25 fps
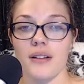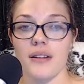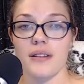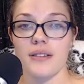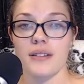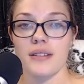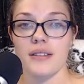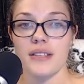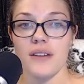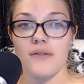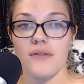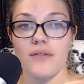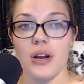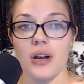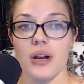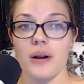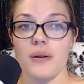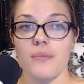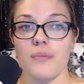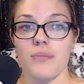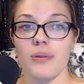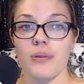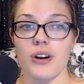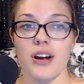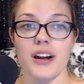different
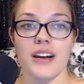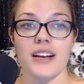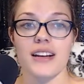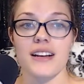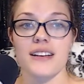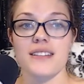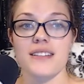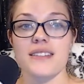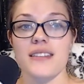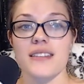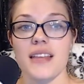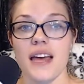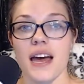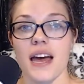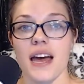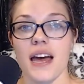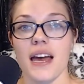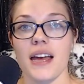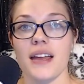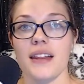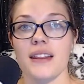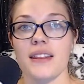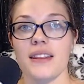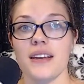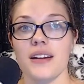products,
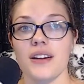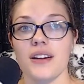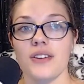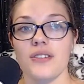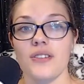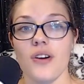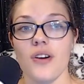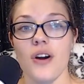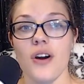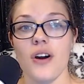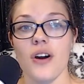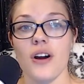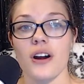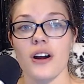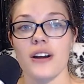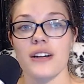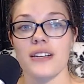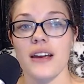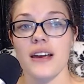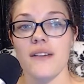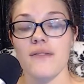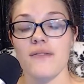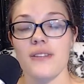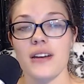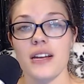that there are
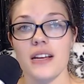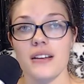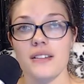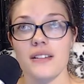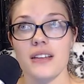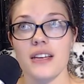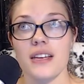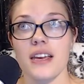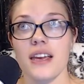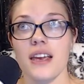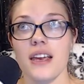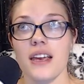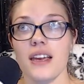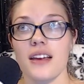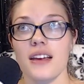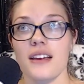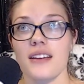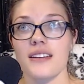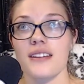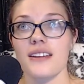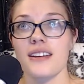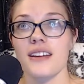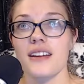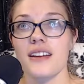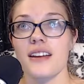definitely
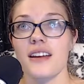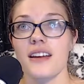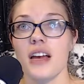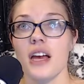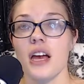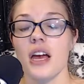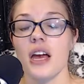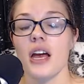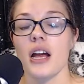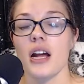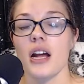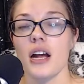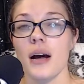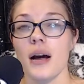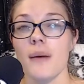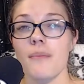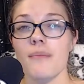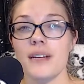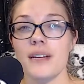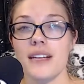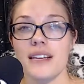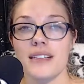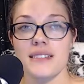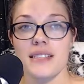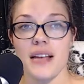
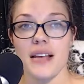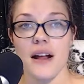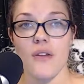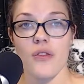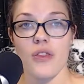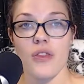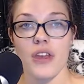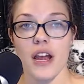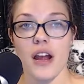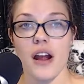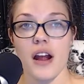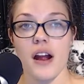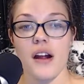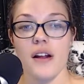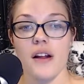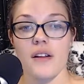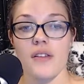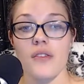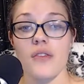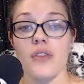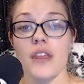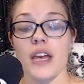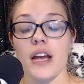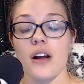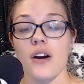companies out there.
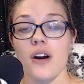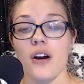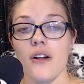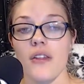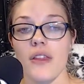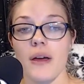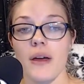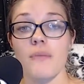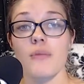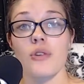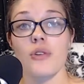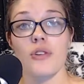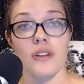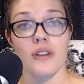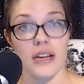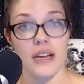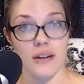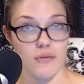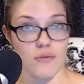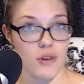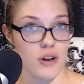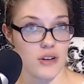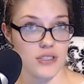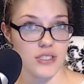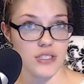They call them
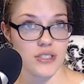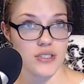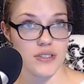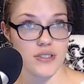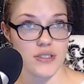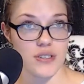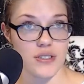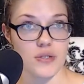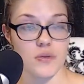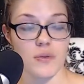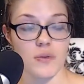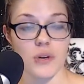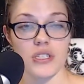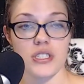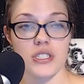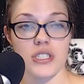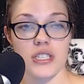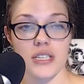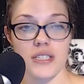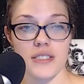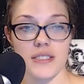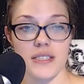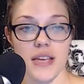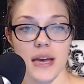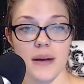greenwashers, is what she
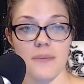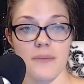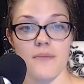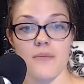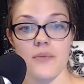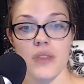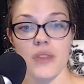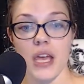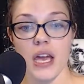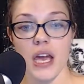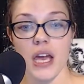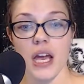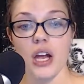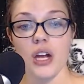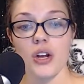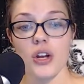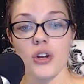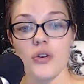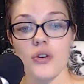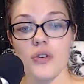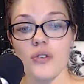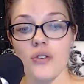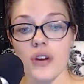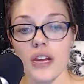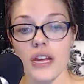said.
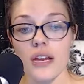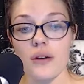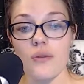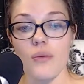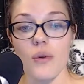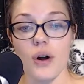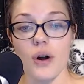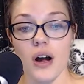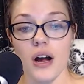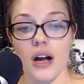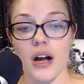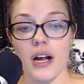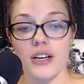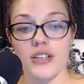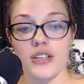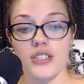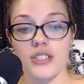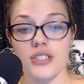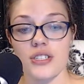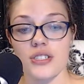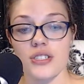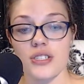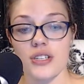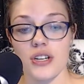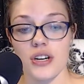
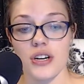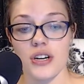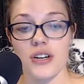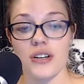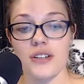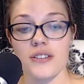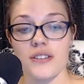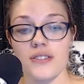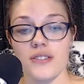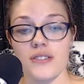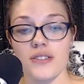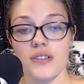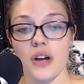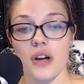Greenwashers,